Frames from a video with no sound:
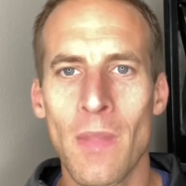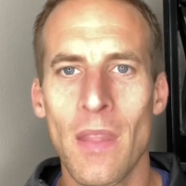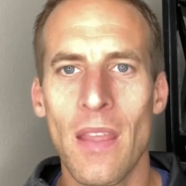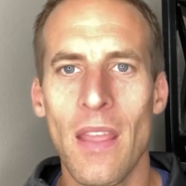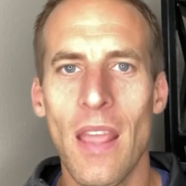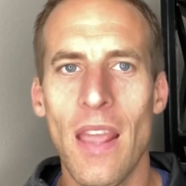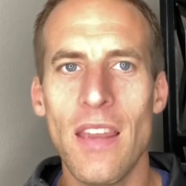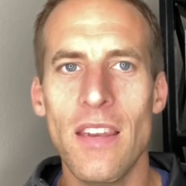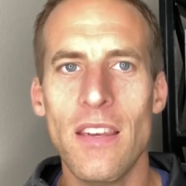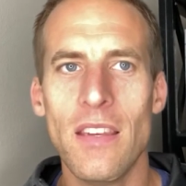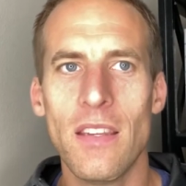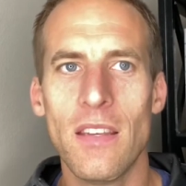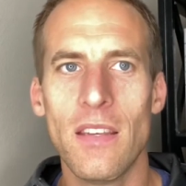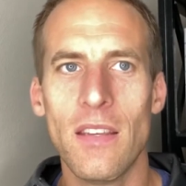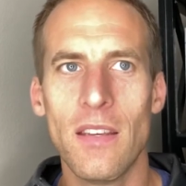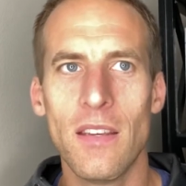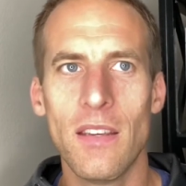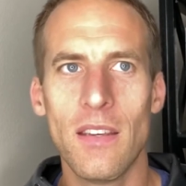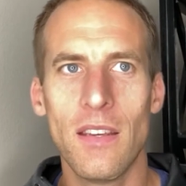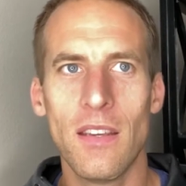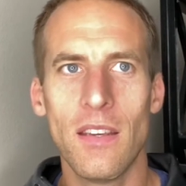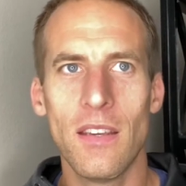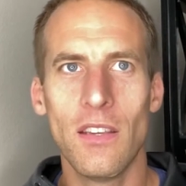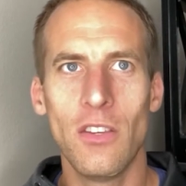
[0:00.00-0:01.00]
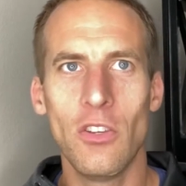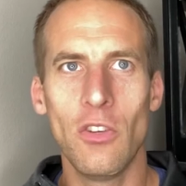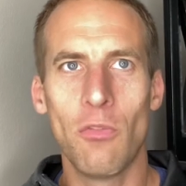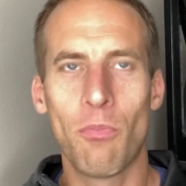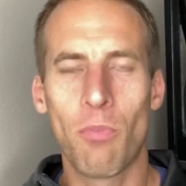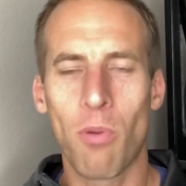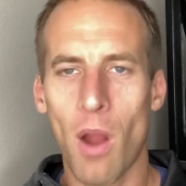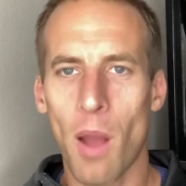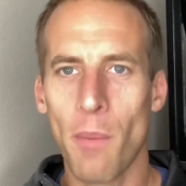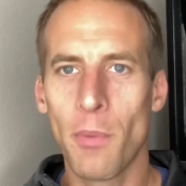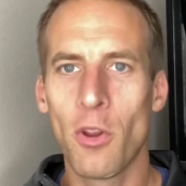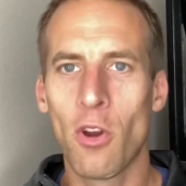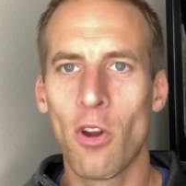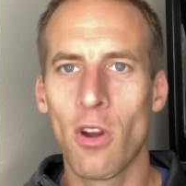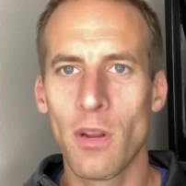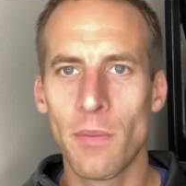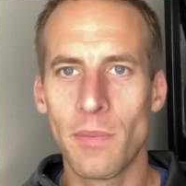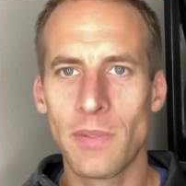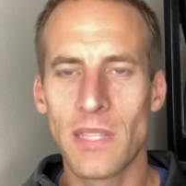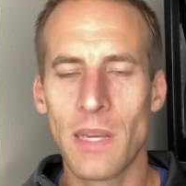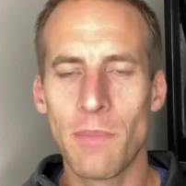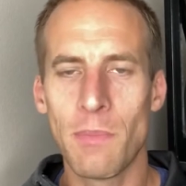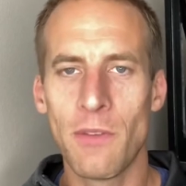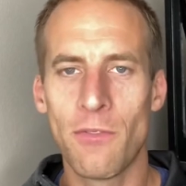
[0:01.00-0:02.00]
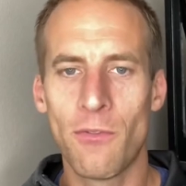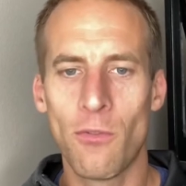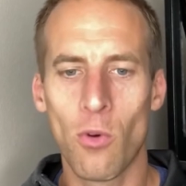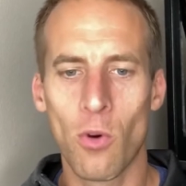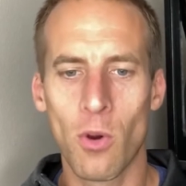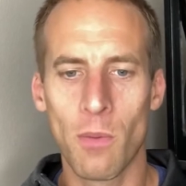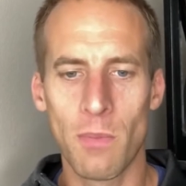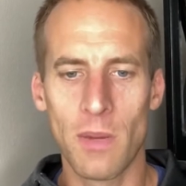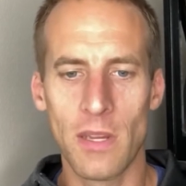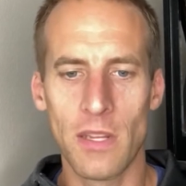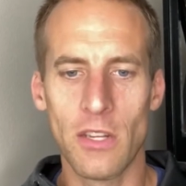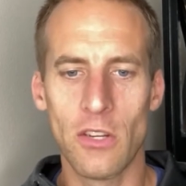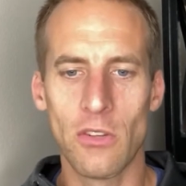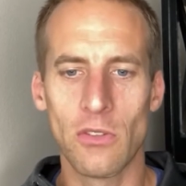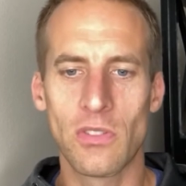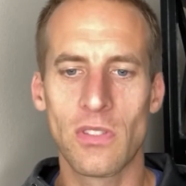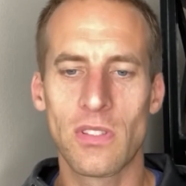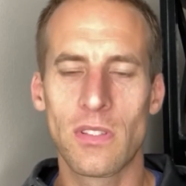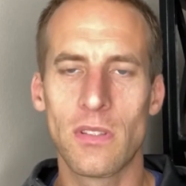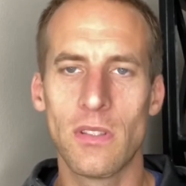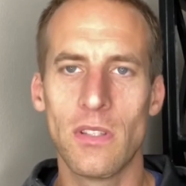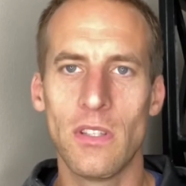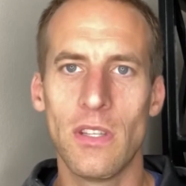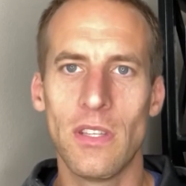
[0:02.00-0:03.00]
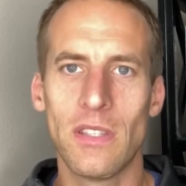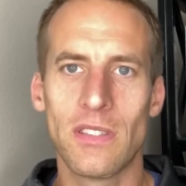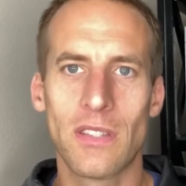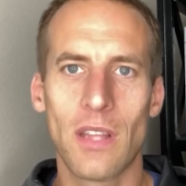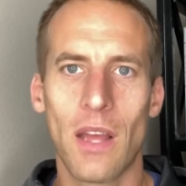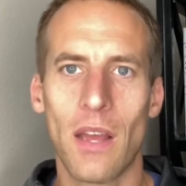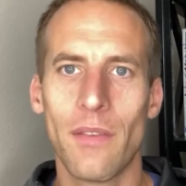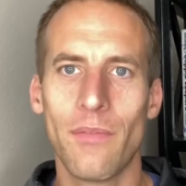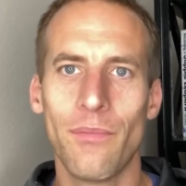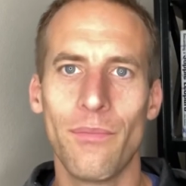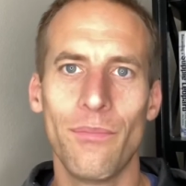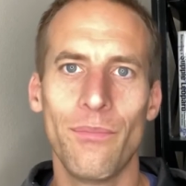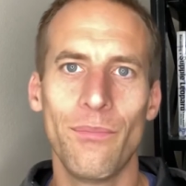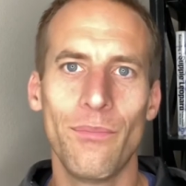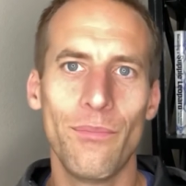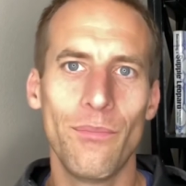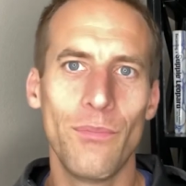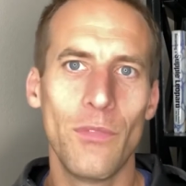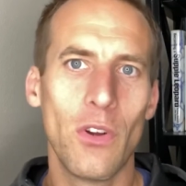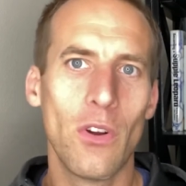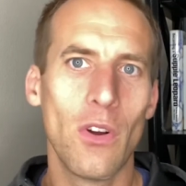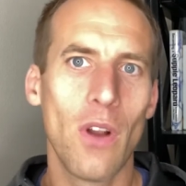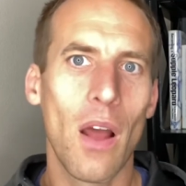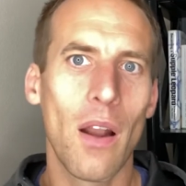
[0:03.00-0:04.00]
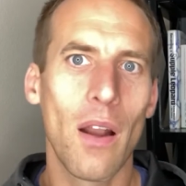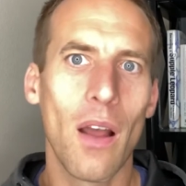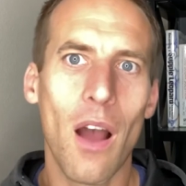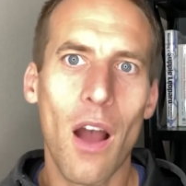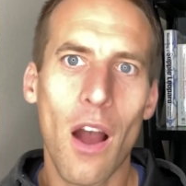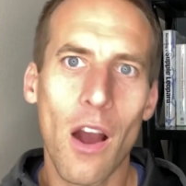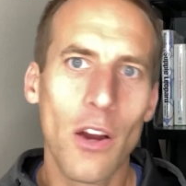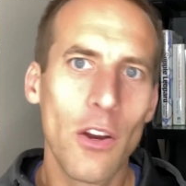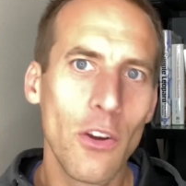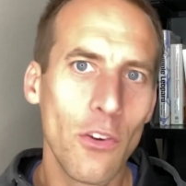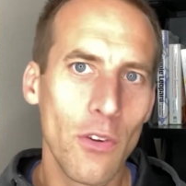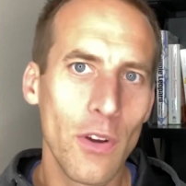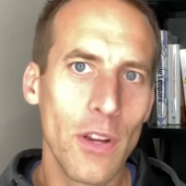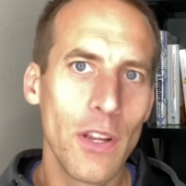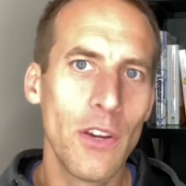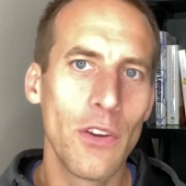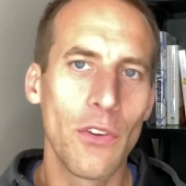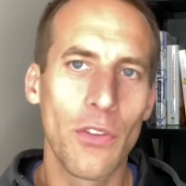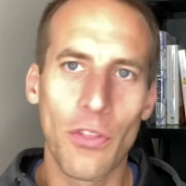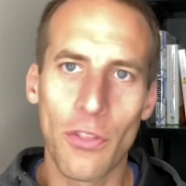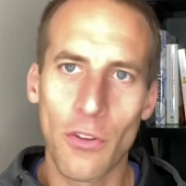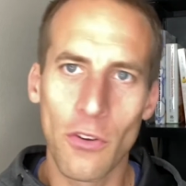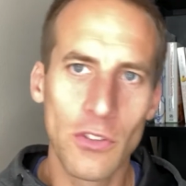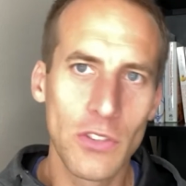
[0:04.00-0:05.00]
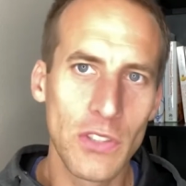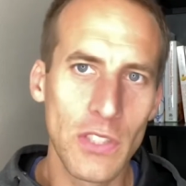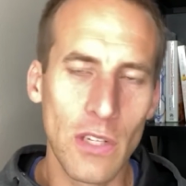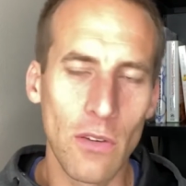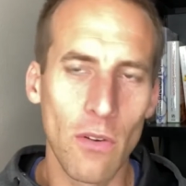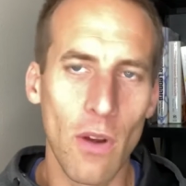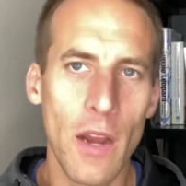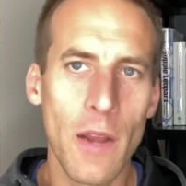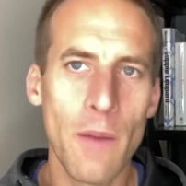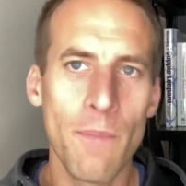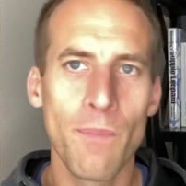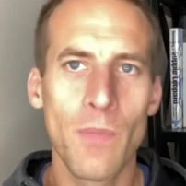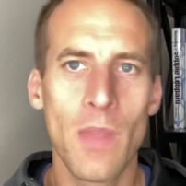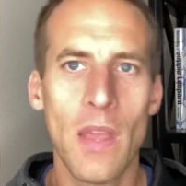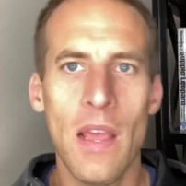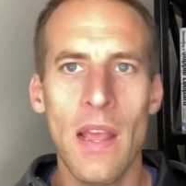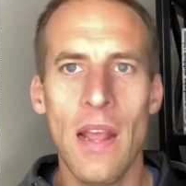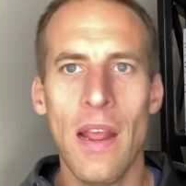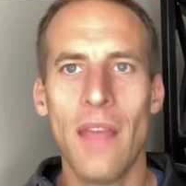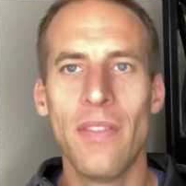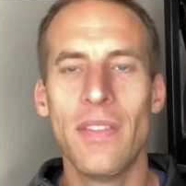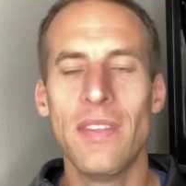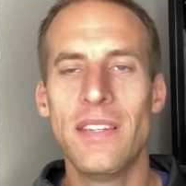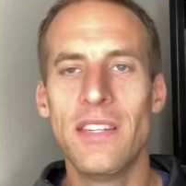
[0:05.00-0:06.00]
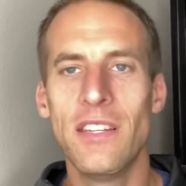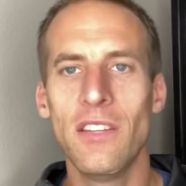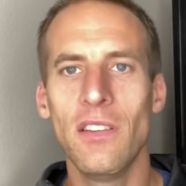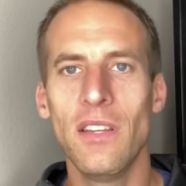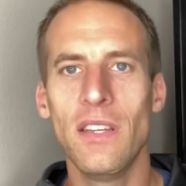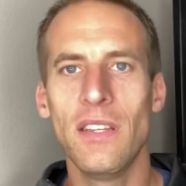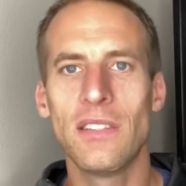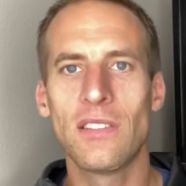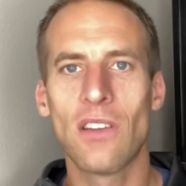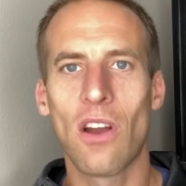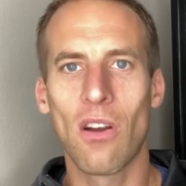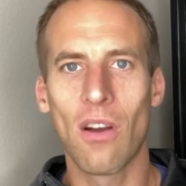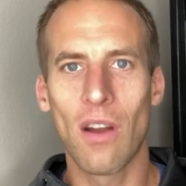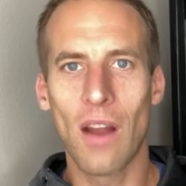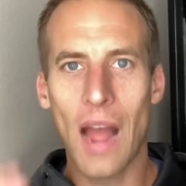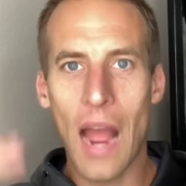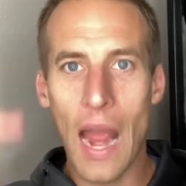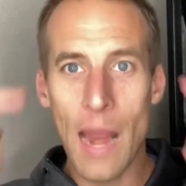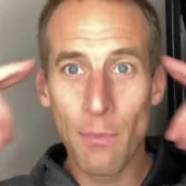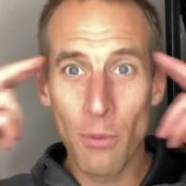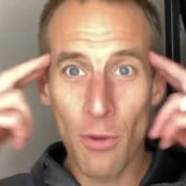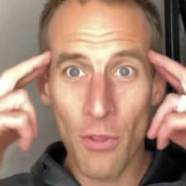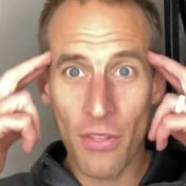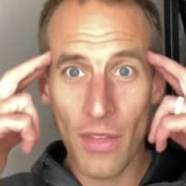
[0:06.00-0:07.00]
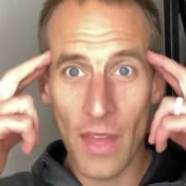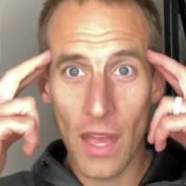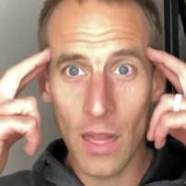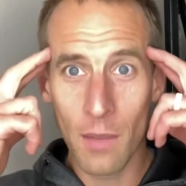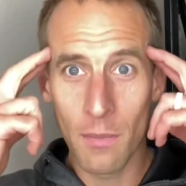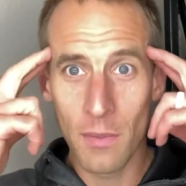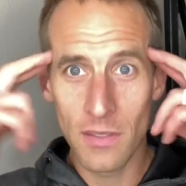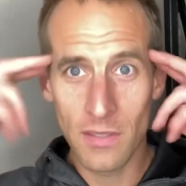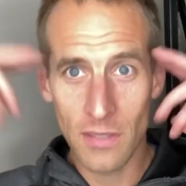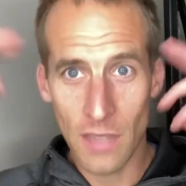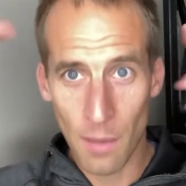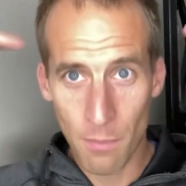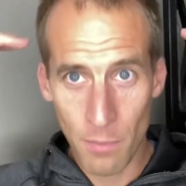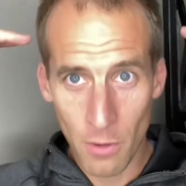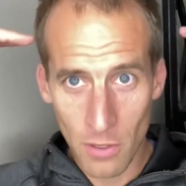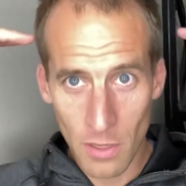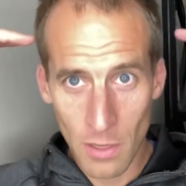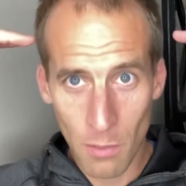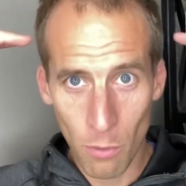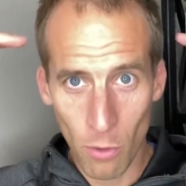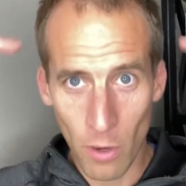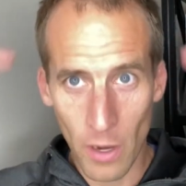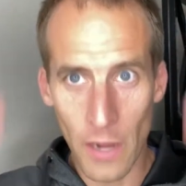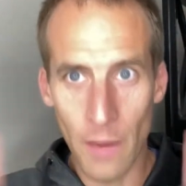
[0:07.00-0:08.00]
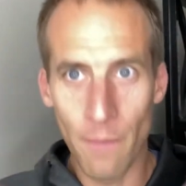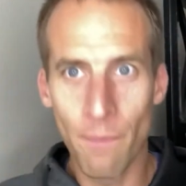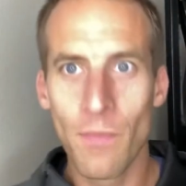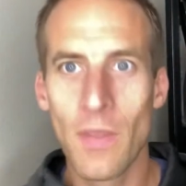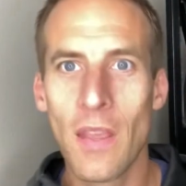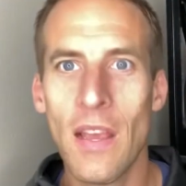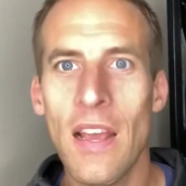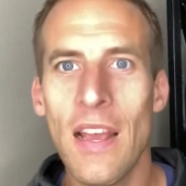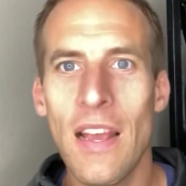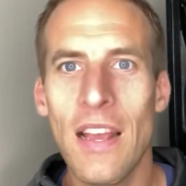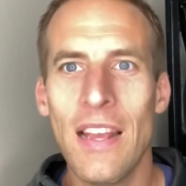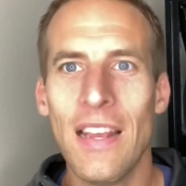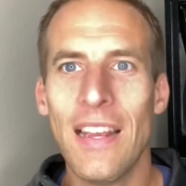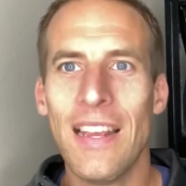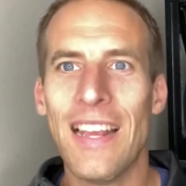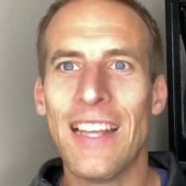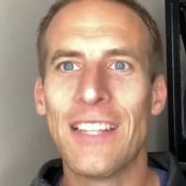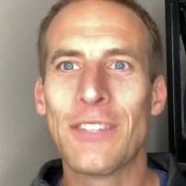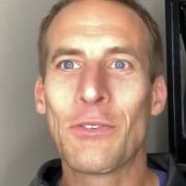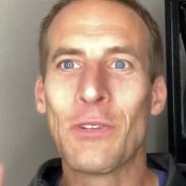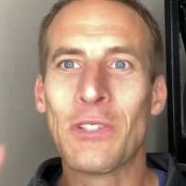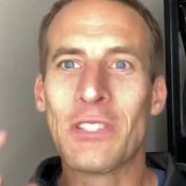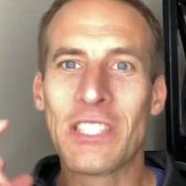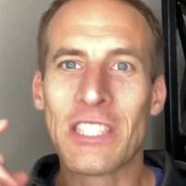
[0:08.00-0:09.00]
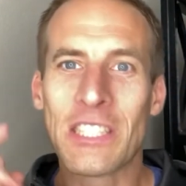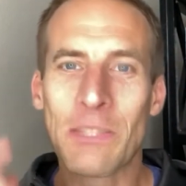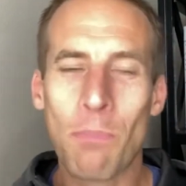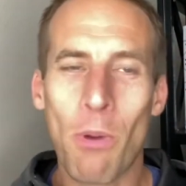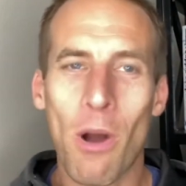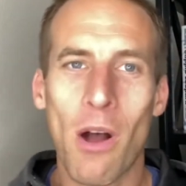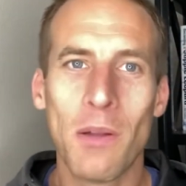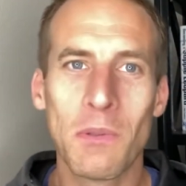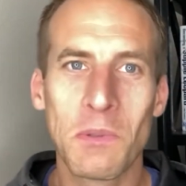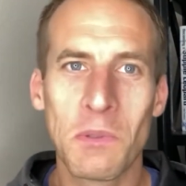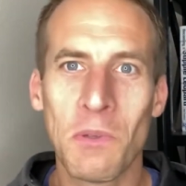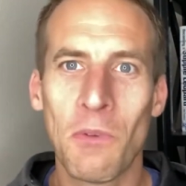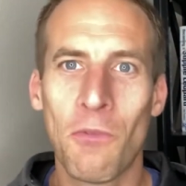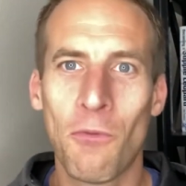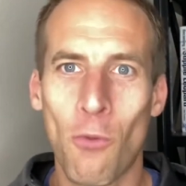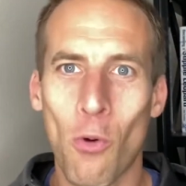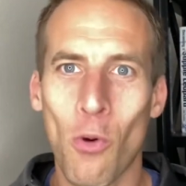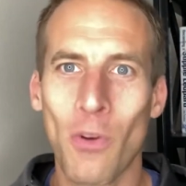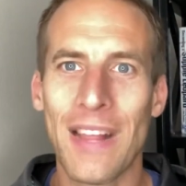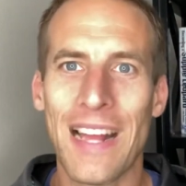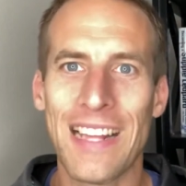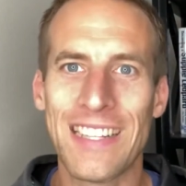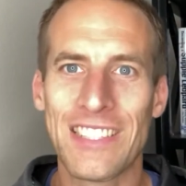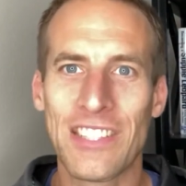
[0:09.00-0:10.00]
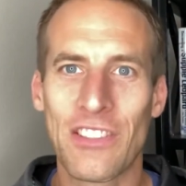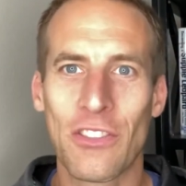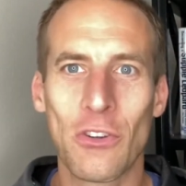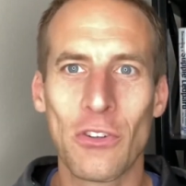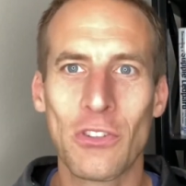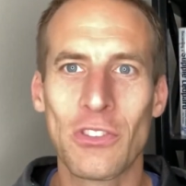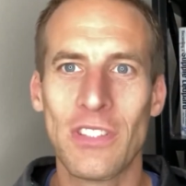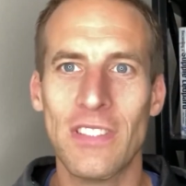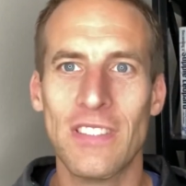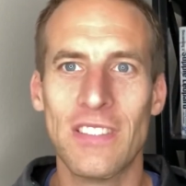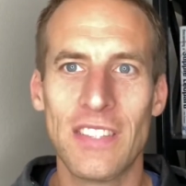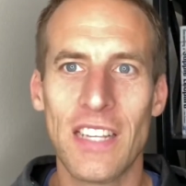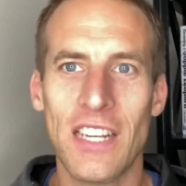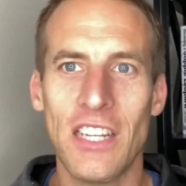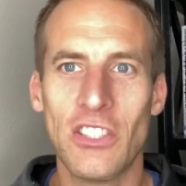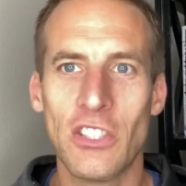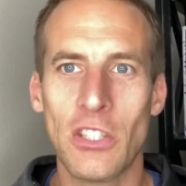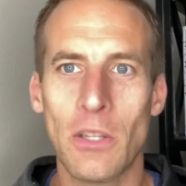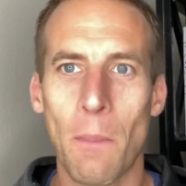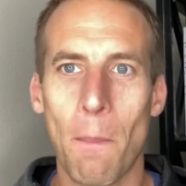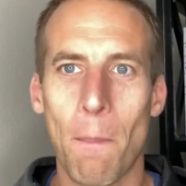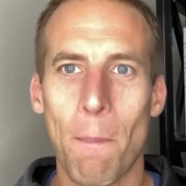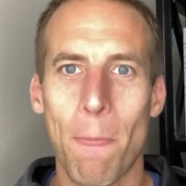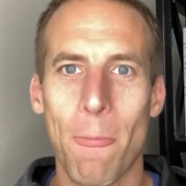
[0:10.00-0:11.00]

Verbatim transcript: And you've probably heard it said before, but you know, it's not you're not hungry, you're thirsty, right? And the deal is our hypothalamus up here in the brain, it's responsible for that thirst sensation.